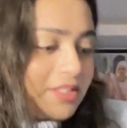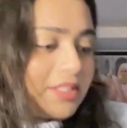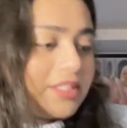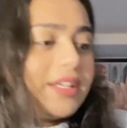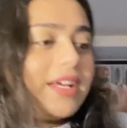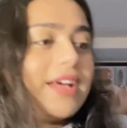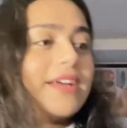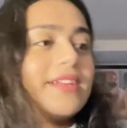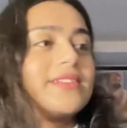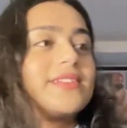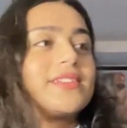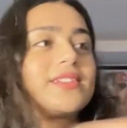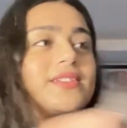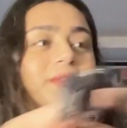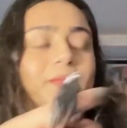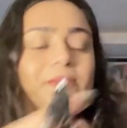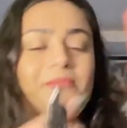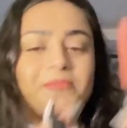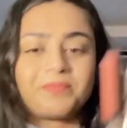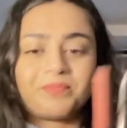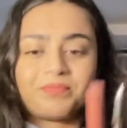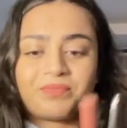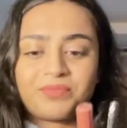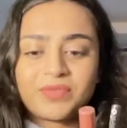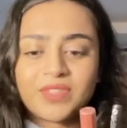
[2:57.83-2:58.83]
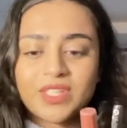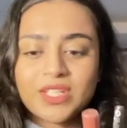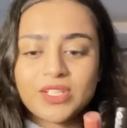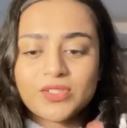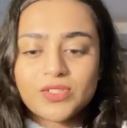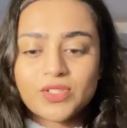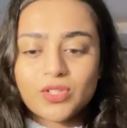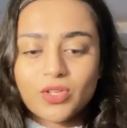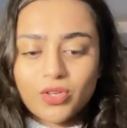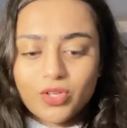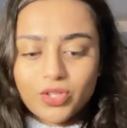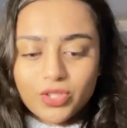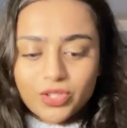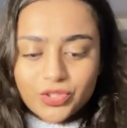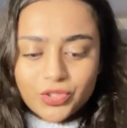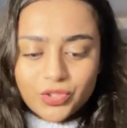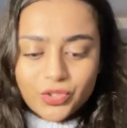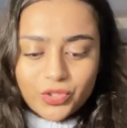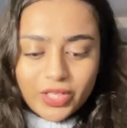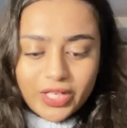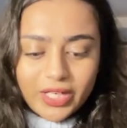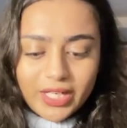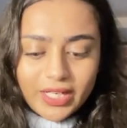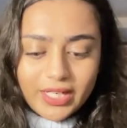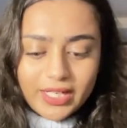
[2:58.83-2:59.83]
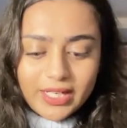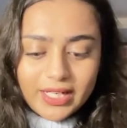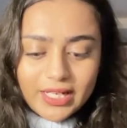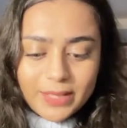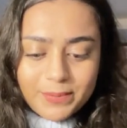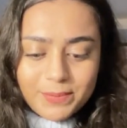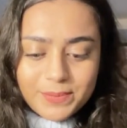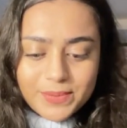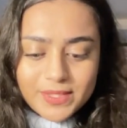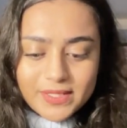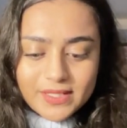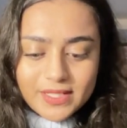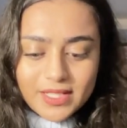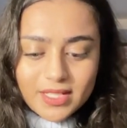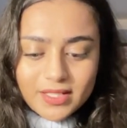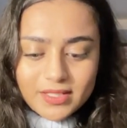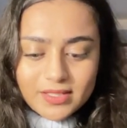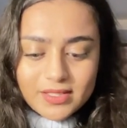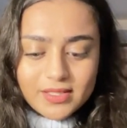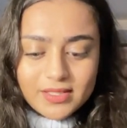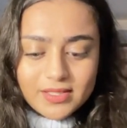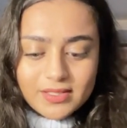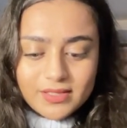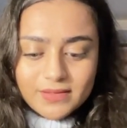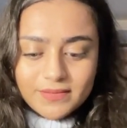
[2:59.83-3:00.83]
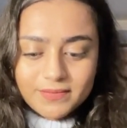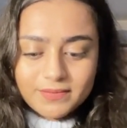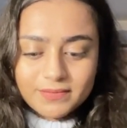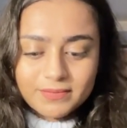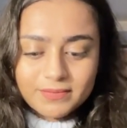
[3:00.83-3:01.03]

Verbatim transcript: yes so three lipsticks